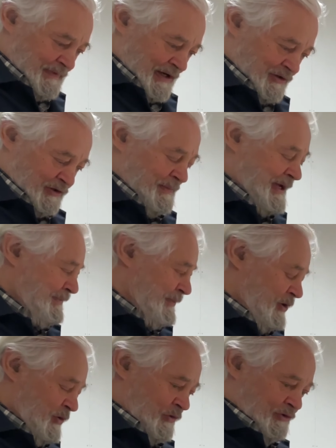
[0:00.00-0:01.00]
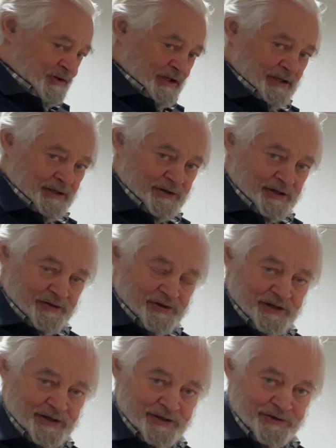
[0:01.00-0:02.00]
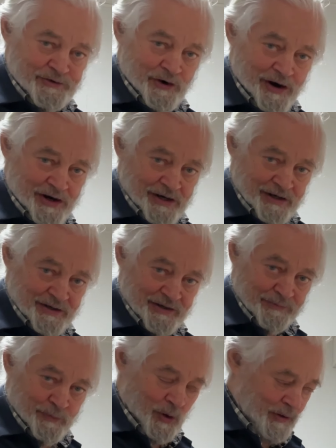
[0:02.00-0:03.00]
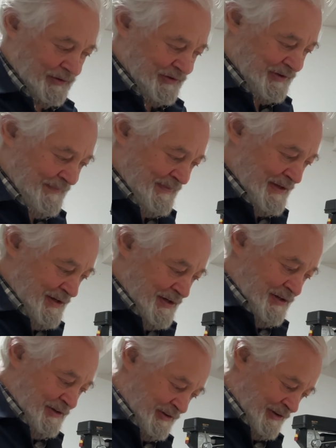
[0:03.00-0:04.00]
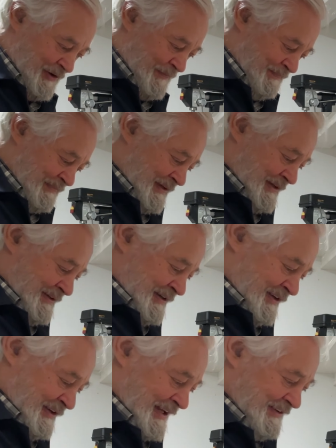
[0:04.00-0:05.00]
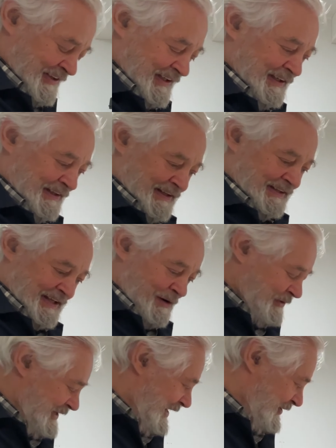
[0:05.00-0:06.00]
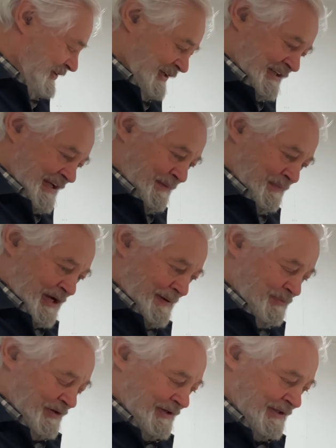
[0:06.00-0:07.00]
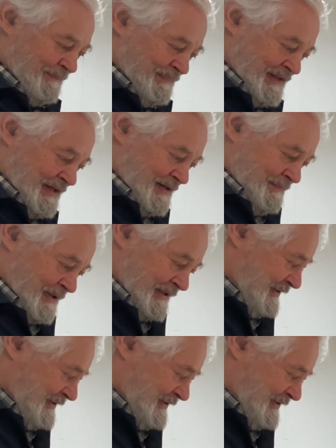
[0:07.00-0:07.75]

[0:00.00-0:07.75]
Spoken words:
I could make my own drawer pulls. So, not thinking that they would actually take me up on it, but